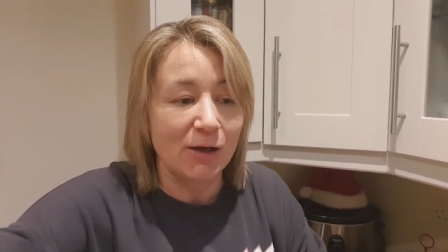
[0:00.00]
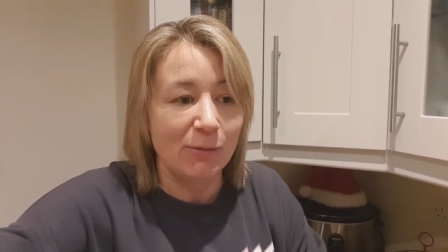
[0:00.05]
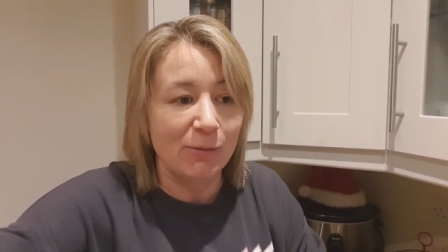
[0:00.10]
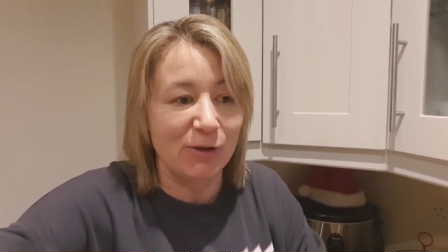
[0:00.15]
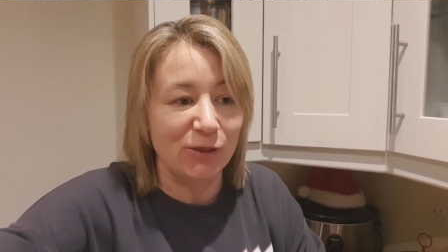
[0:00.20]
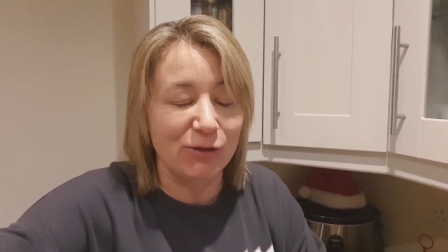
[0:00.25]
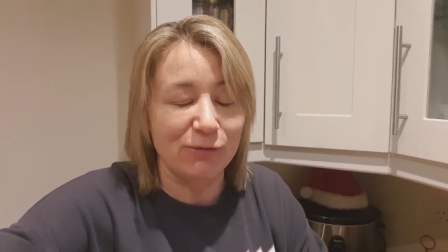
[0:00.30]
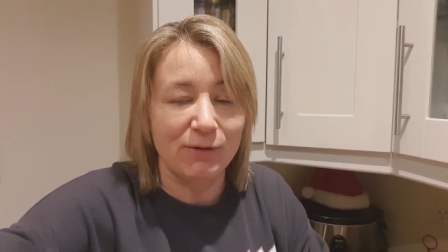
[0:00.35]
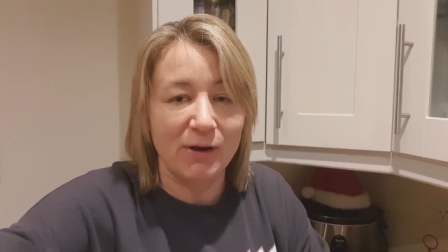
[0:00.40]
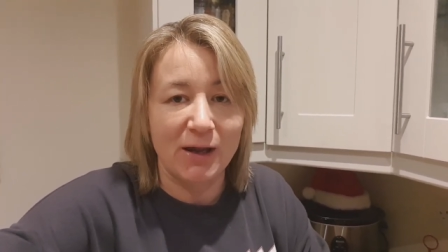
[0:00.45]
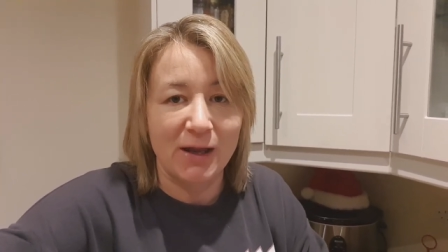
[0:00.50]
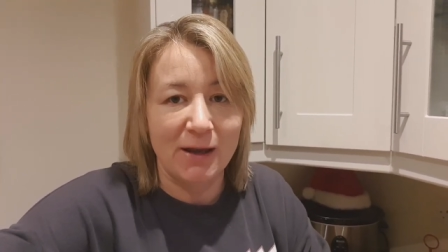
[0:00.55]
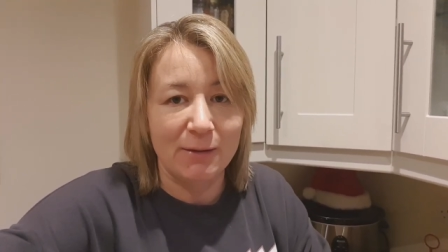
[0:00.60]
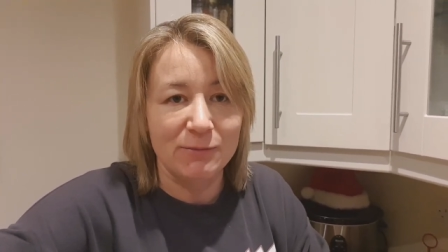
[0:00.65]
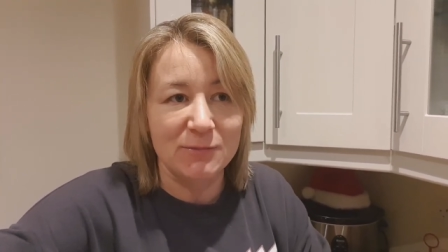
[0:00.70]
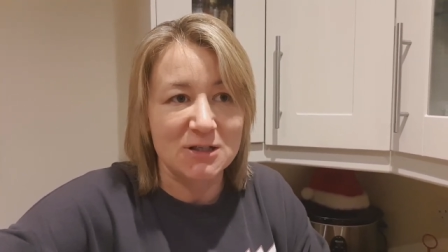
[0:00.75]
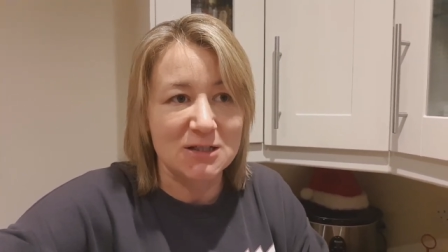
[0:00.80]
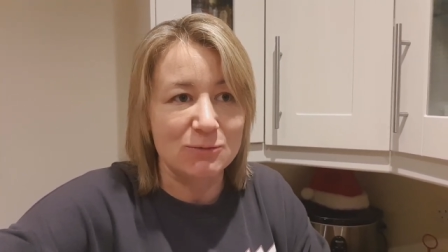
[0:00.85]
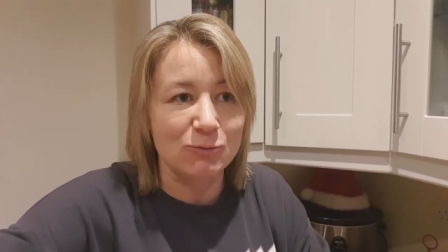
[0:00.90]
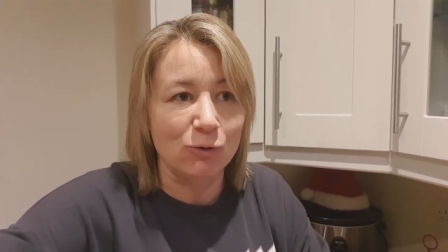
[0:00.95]
But three A
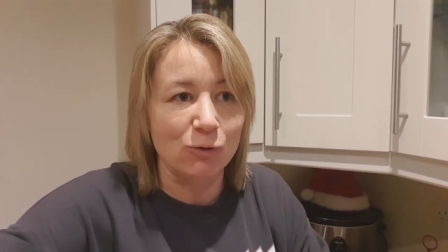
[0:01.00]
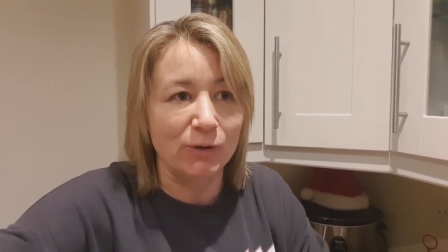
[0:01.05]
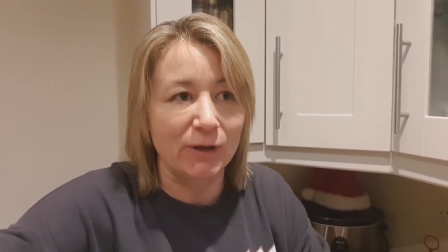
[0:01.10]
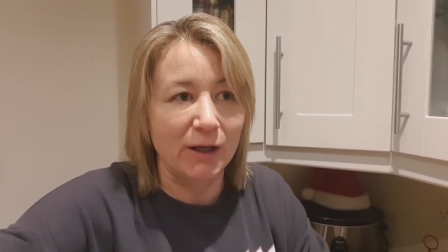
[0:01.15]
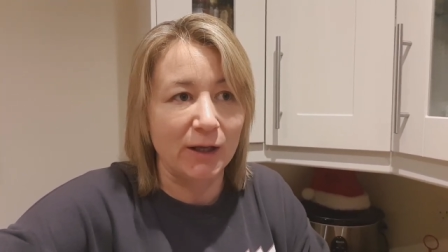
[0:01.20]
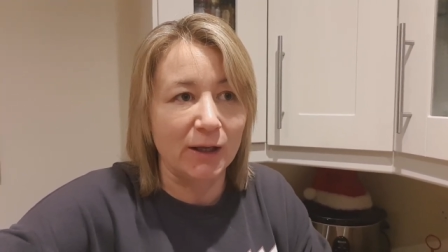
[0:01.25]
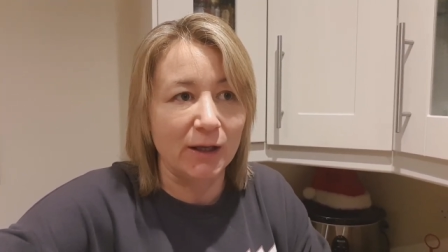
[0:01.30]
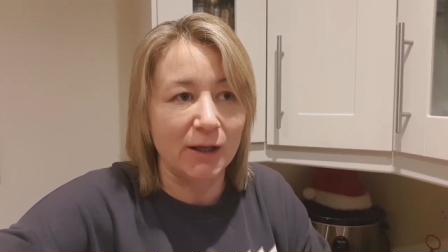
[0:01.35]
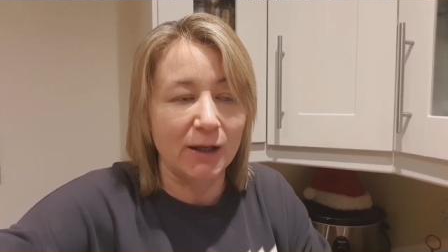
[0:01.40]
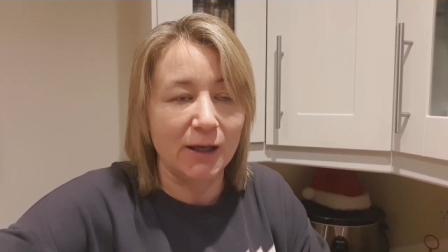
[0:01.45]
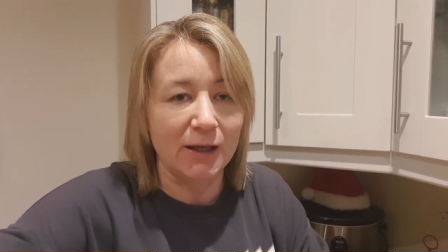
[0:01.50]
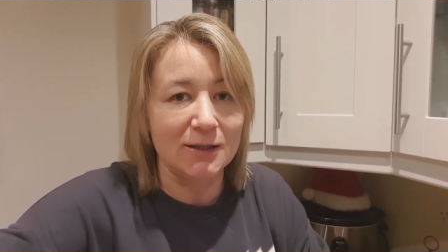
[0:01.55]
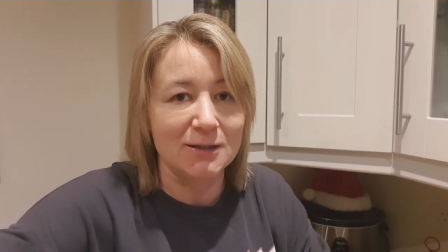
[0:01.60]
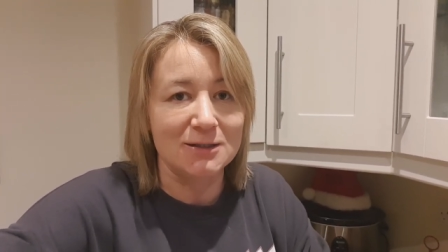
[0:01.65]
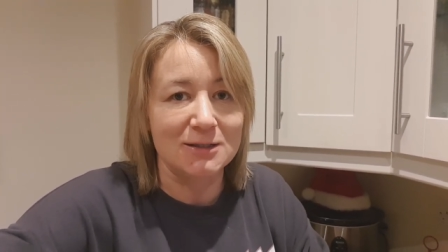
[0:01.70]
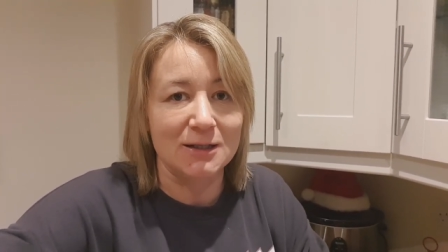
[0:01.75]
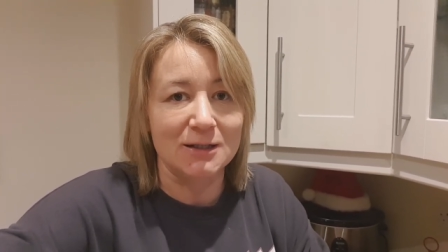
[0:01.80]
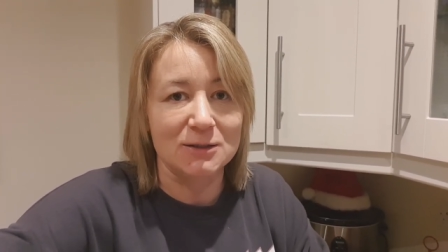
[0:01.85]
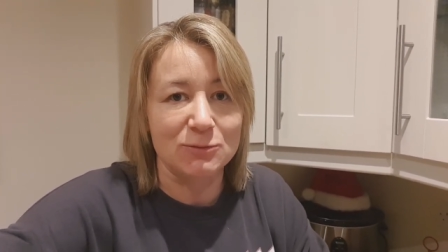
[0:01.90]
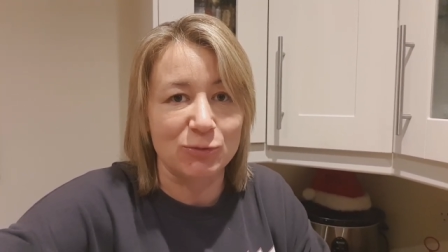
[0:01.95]
M this morning,
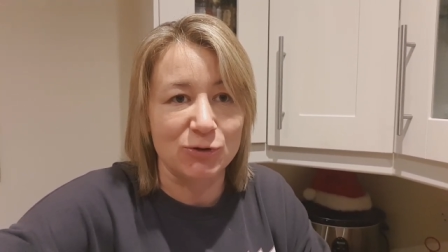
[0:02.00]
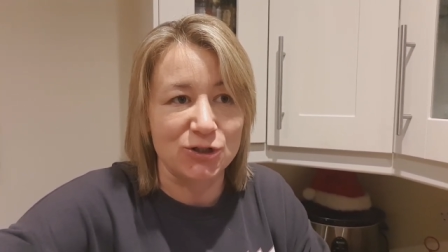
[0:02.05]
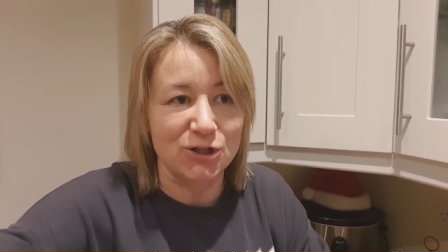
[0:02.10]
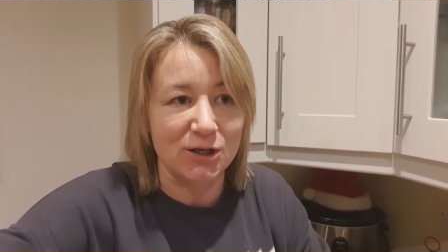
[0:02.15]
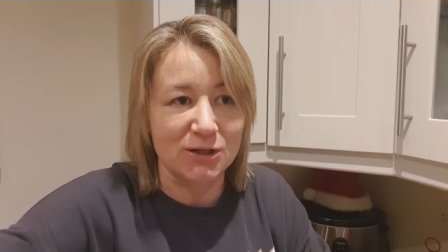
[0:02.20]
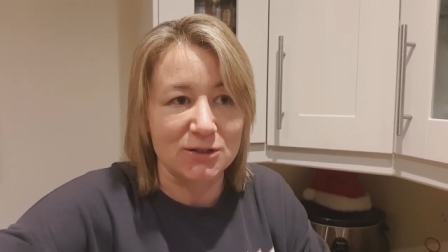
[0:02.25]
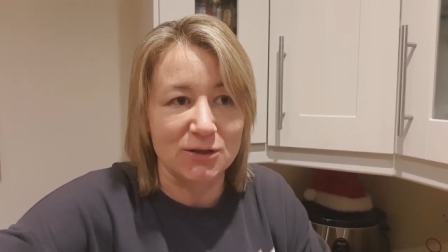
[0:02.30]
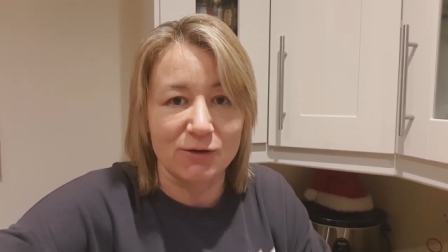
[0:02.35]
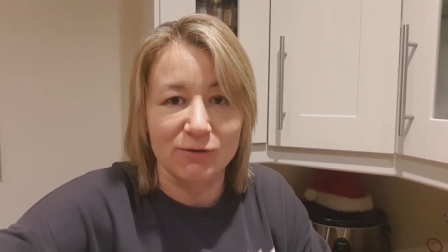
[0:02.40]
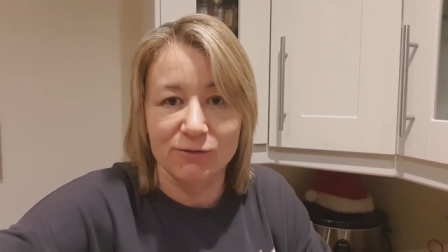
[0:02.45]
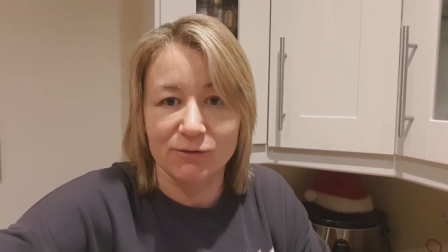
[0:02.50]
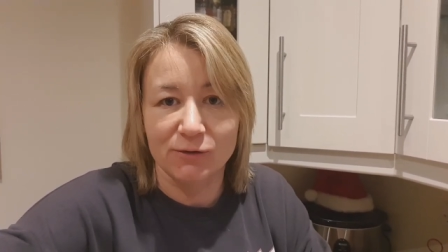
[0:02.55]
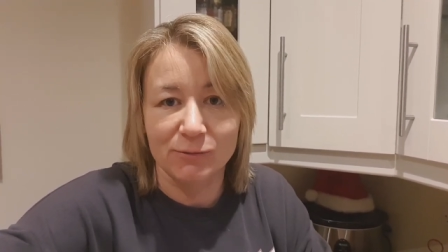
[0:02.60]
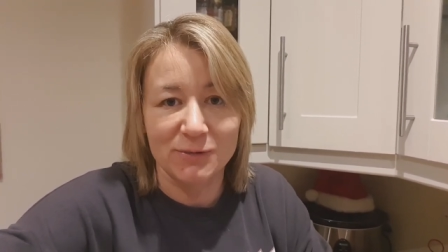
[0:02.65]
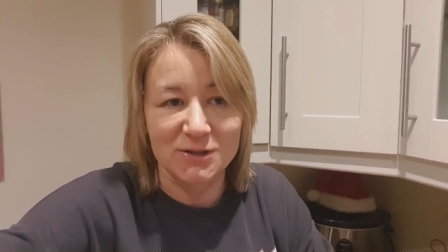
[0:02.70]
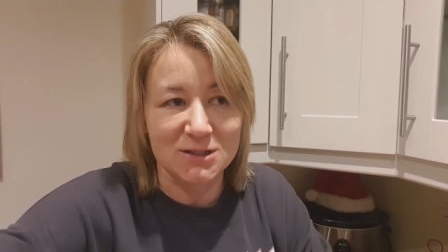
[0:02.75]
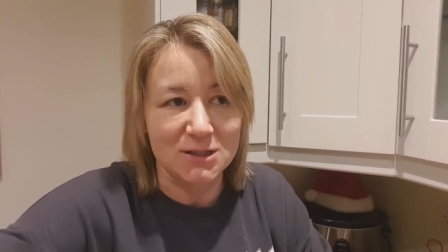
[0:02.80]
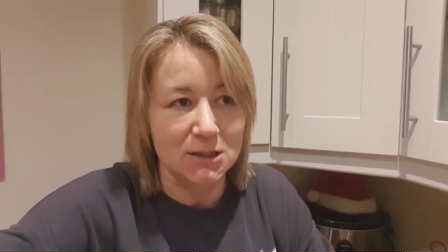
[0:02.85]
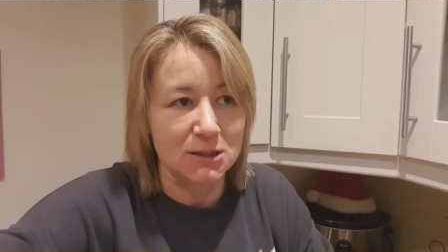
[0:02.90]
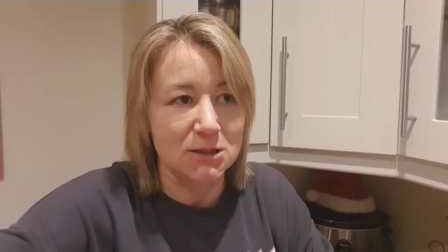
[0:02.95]
Kenzie has projectile
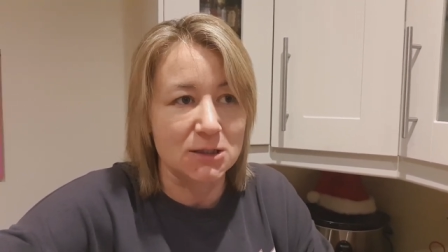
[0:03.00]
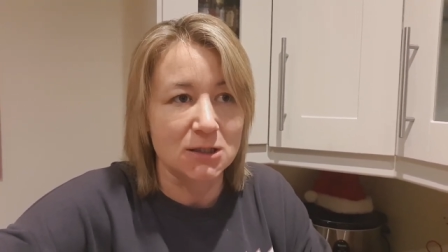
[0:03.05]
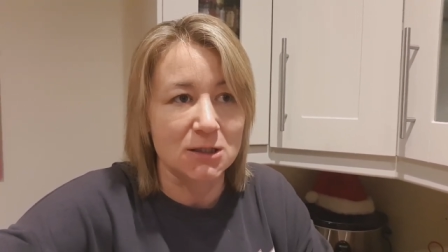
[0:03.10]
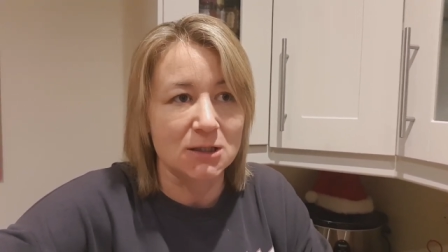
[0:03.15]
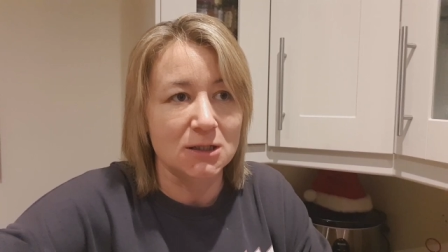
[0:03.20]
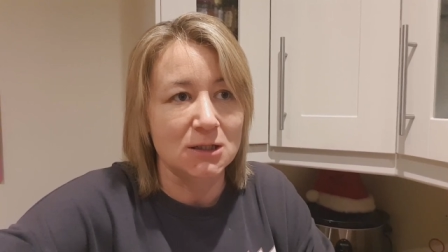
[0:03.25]
vomited